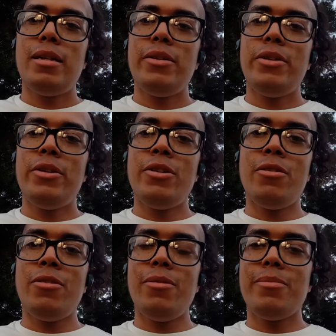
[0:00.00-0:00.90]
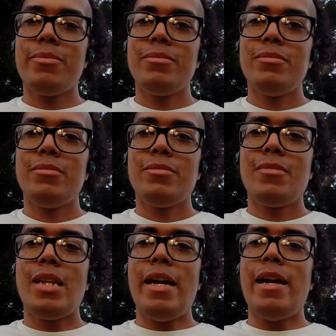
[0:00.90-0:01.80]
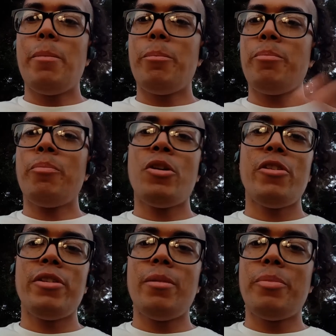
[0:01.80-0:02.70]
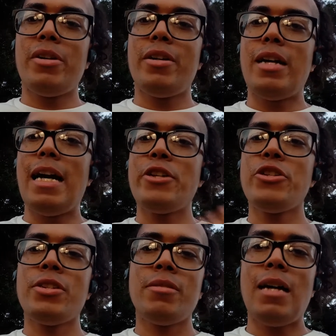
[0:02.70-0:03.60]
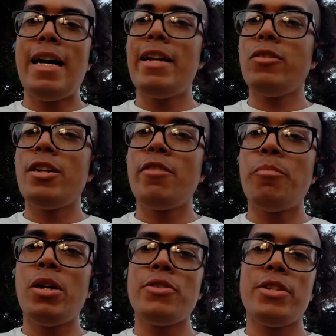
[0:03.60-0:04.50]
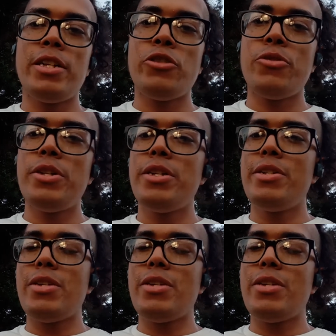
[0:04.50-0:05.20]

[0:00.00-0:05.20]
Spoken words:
You know, and pardon the pun, I love bonsai trees.